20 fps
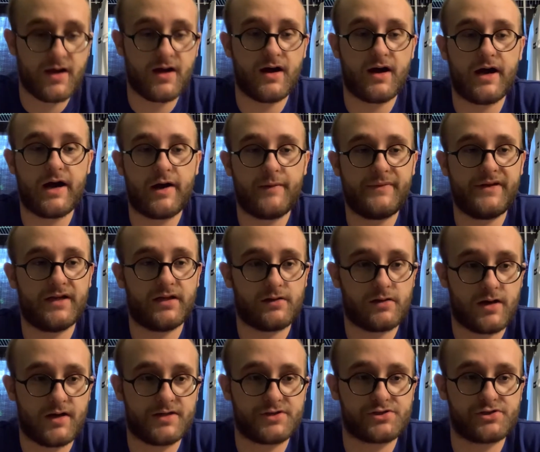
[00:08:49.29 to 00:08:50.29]
Uh, mean a
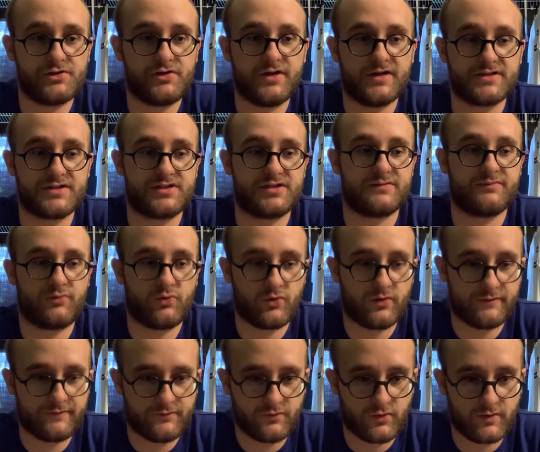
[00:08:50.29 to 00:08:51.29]
lot. Show you guys the
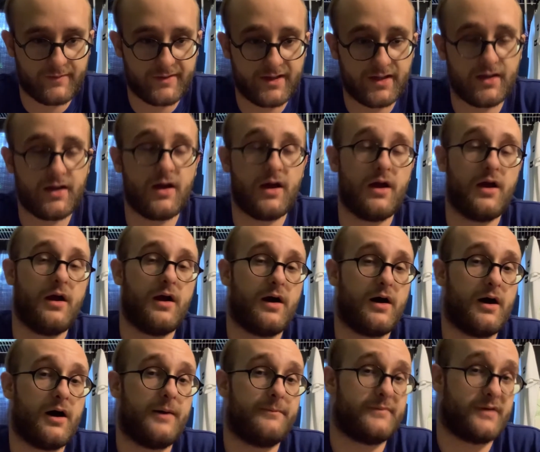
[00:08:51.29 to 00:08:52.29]
support for me.
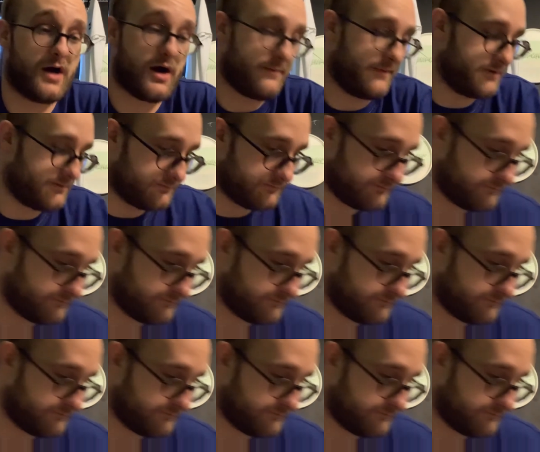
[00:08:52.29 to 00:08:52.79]
Um, comment.